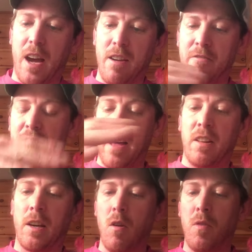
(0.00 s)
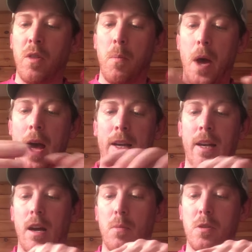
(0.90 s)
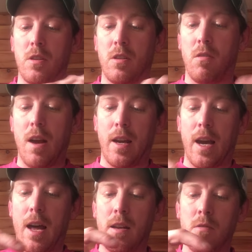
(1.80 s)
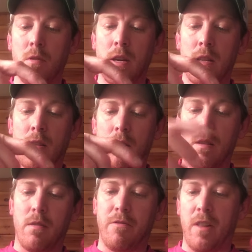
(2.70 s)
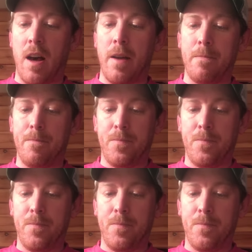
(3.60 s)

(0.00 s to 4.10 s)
kind of veiling over the back, and it helps just create continuity in the fly.